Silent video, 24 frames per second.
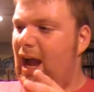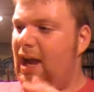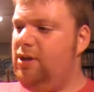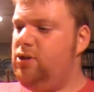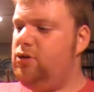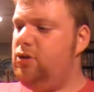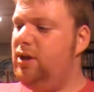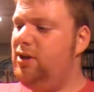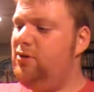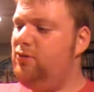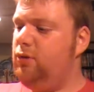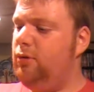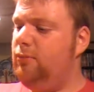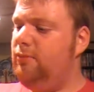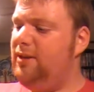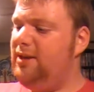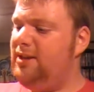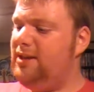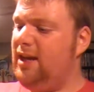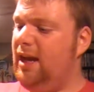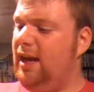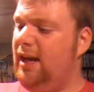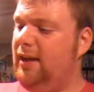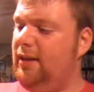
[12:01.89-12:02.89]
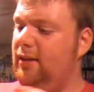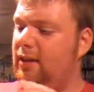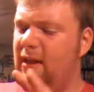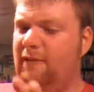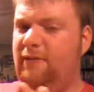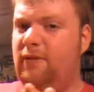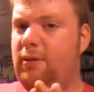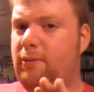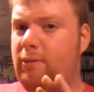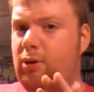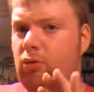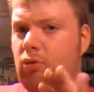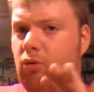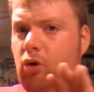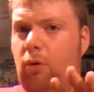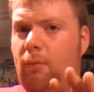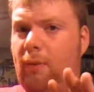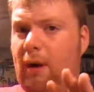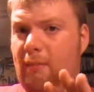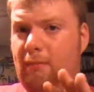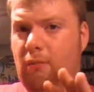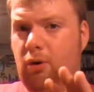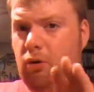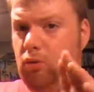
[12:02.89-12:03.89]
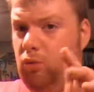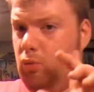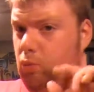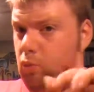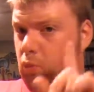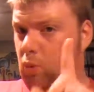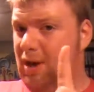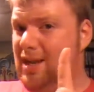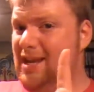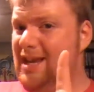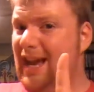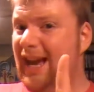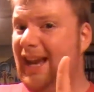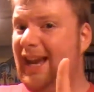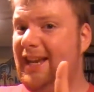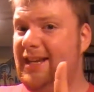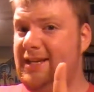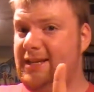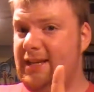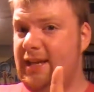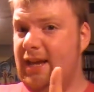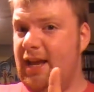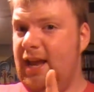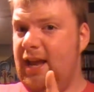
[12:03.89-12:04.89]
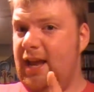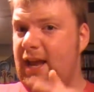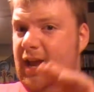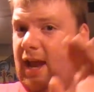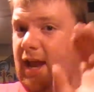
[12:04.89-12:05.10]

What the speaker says: I transformed this guy and left him in robot mode one night.